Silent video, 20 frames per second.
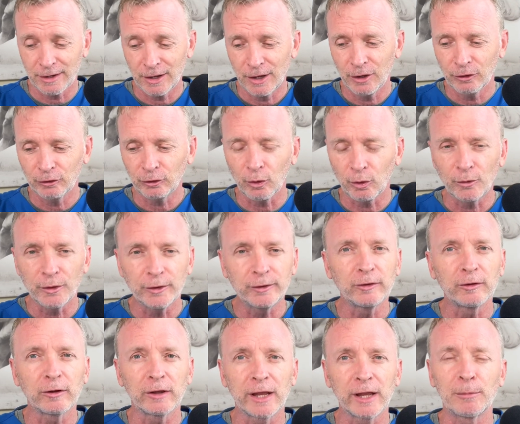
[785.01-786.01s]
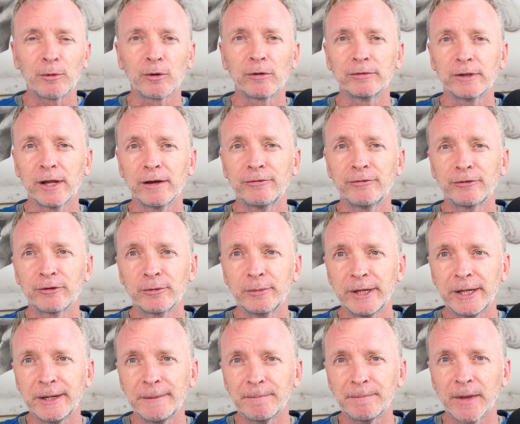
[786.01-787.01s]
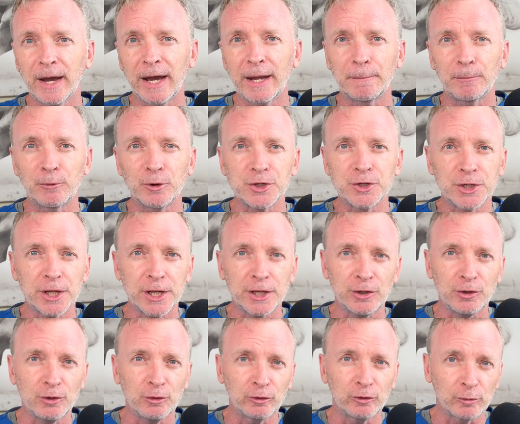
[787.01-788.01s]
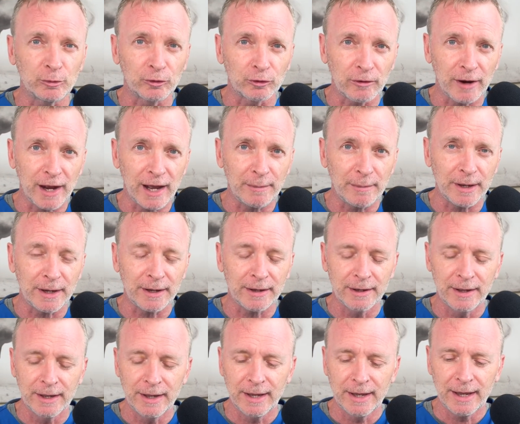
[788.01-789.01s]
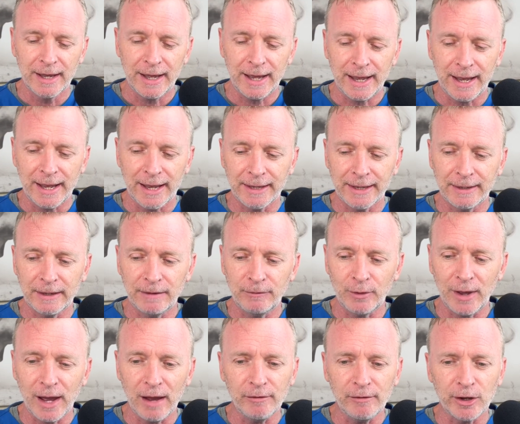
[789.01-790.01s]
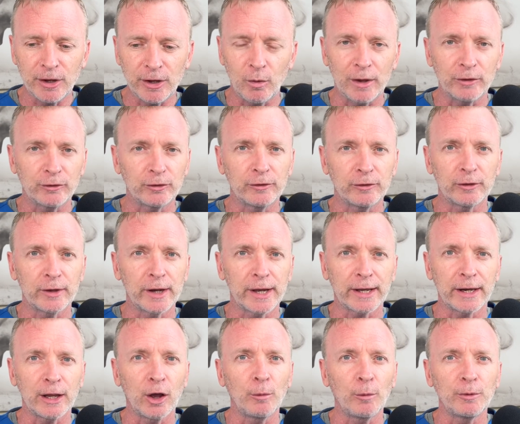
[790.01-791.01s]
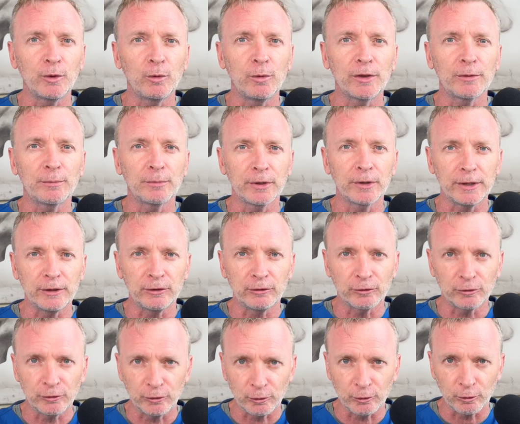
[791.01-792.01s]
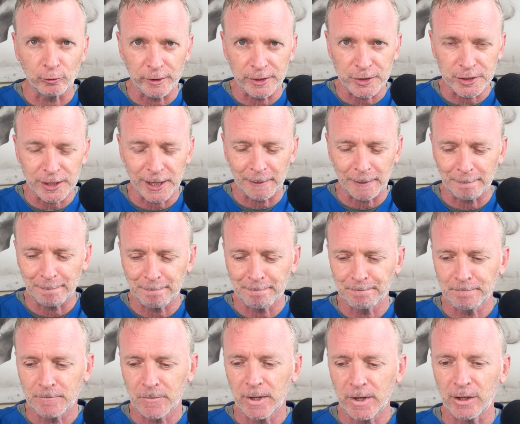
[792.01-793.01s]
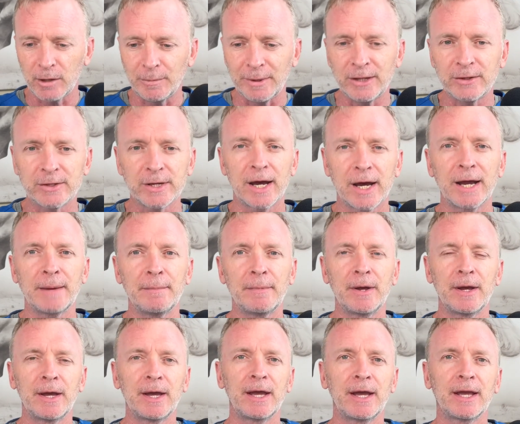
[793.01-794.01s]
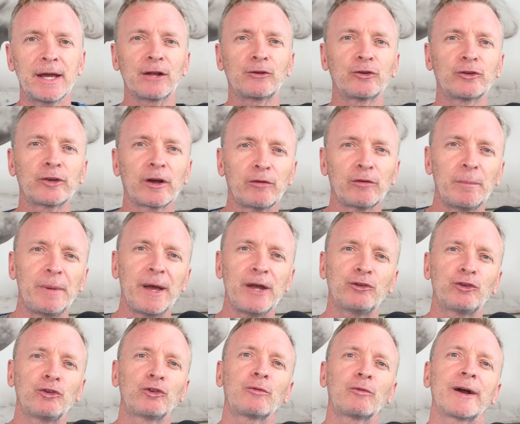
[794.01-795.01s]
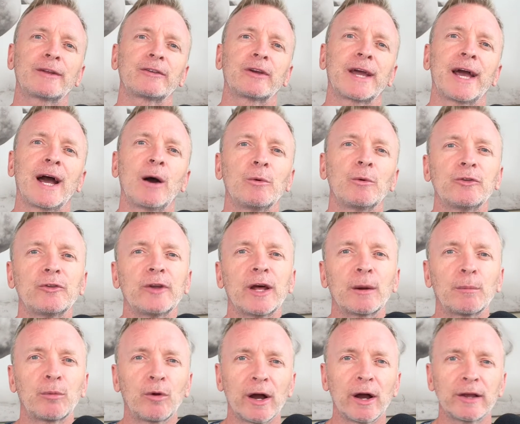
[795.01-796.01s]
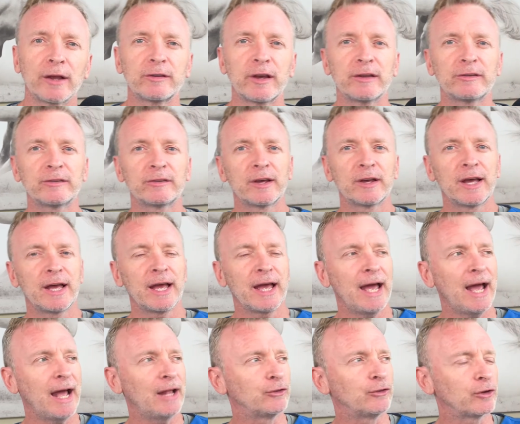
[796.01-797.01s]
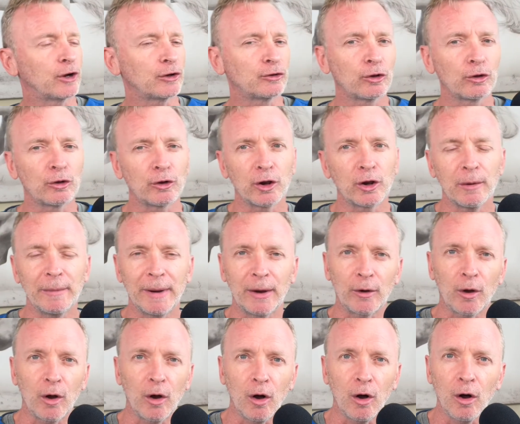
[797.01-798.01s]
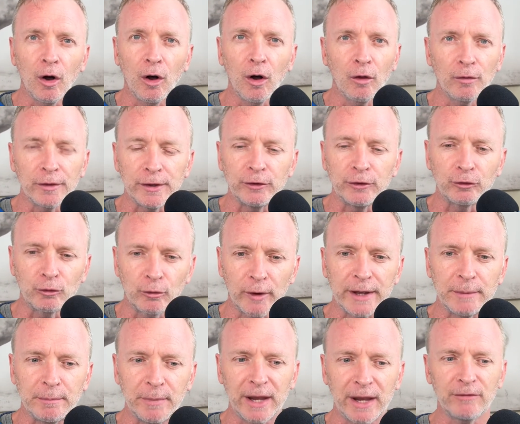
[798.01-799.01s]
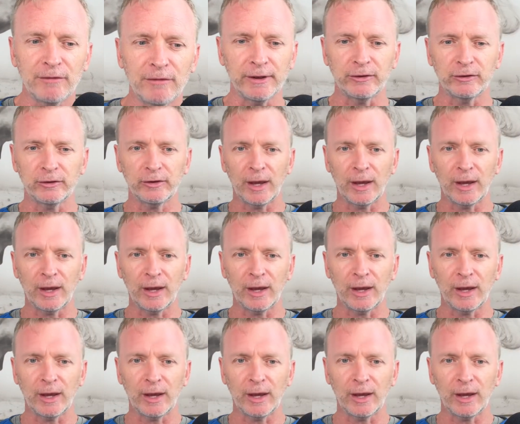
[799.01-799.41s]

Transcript: So this is a labor of love for me. I appreciate you subscribing. And if you have any questions that I can help you with, please do reach out. In the meantime, get yourself a patient direct account with Standard Process and start to learn about all these great benefits.